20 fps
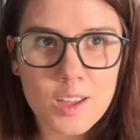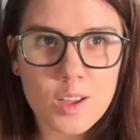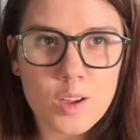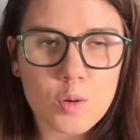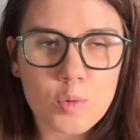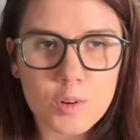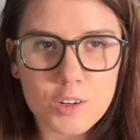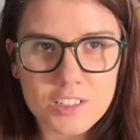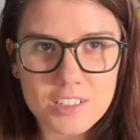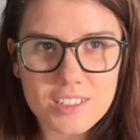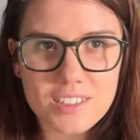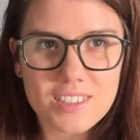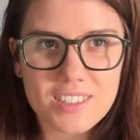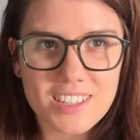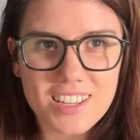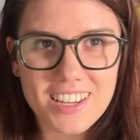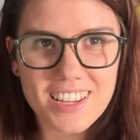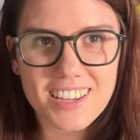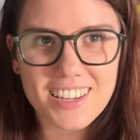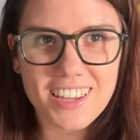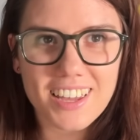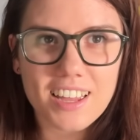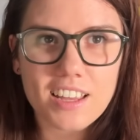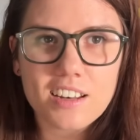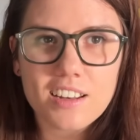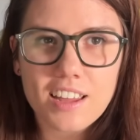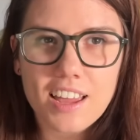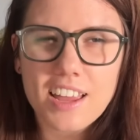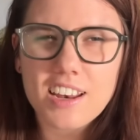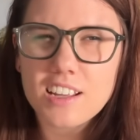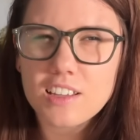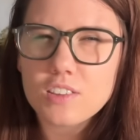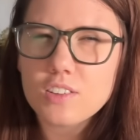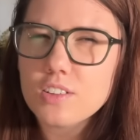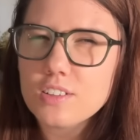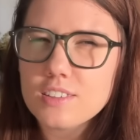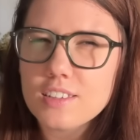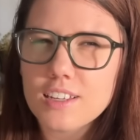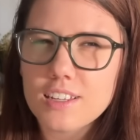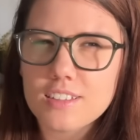We're just seeing it and it
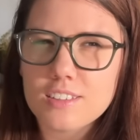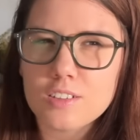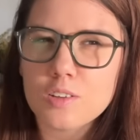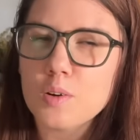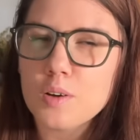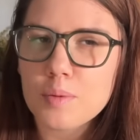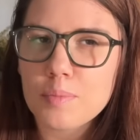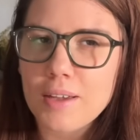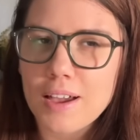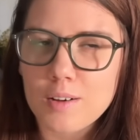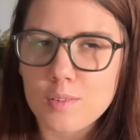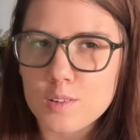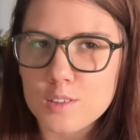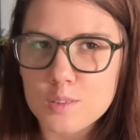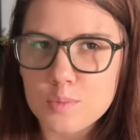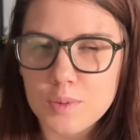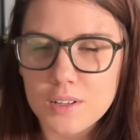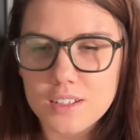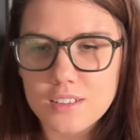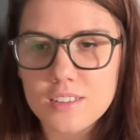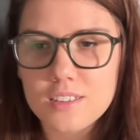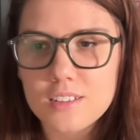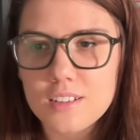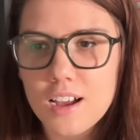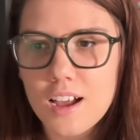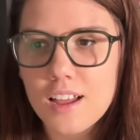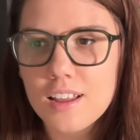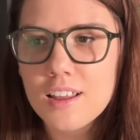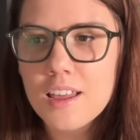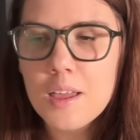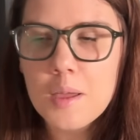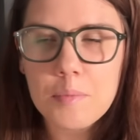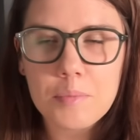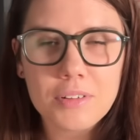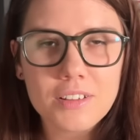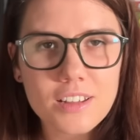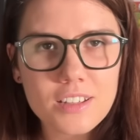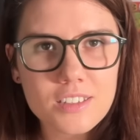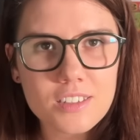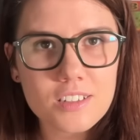looks like it's going backwards, but it's not. But
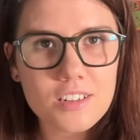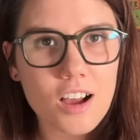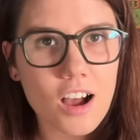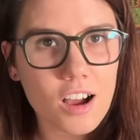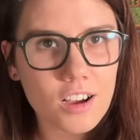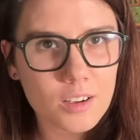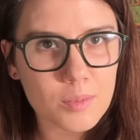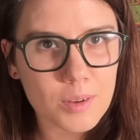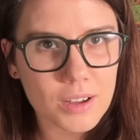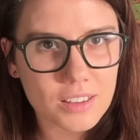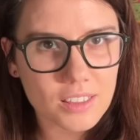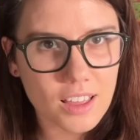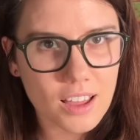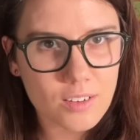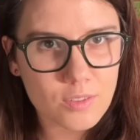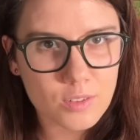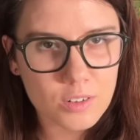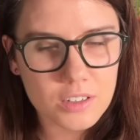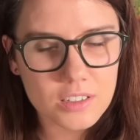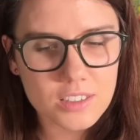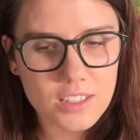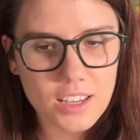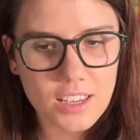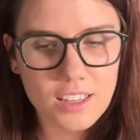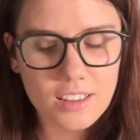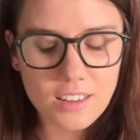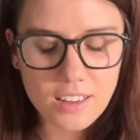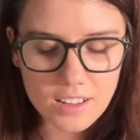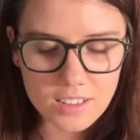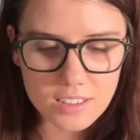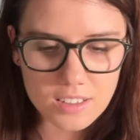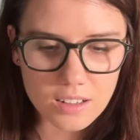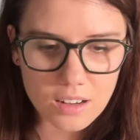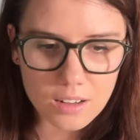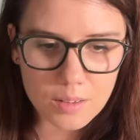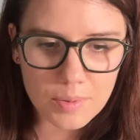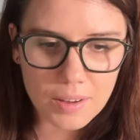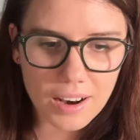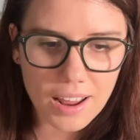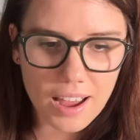let's talk about that for a second. Let's talk
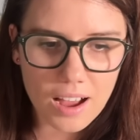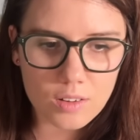about how